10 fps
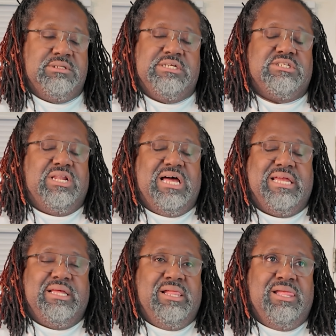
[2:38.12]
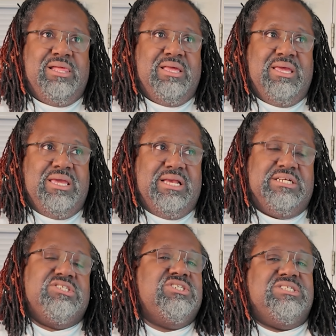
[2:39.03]
It's
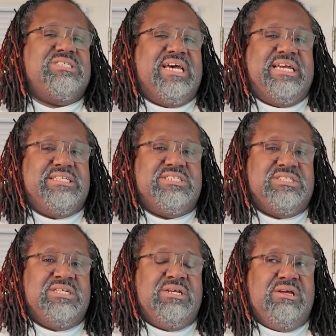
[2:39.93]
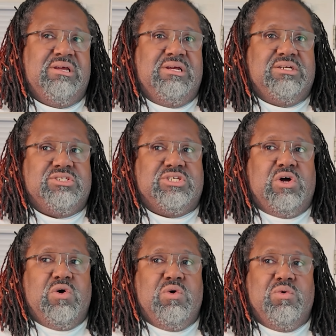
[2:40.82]
to taste.
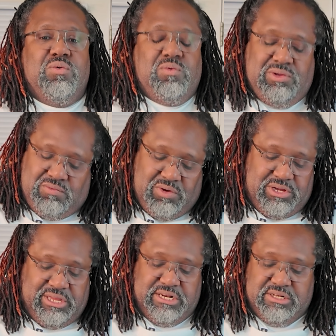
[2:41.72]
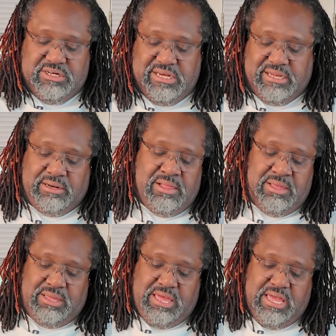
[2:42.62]
So we'll get into that.
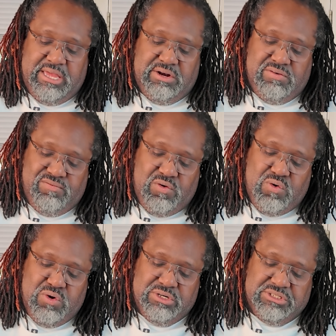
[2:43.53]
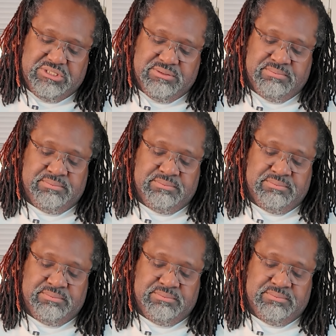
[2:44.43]
And of course,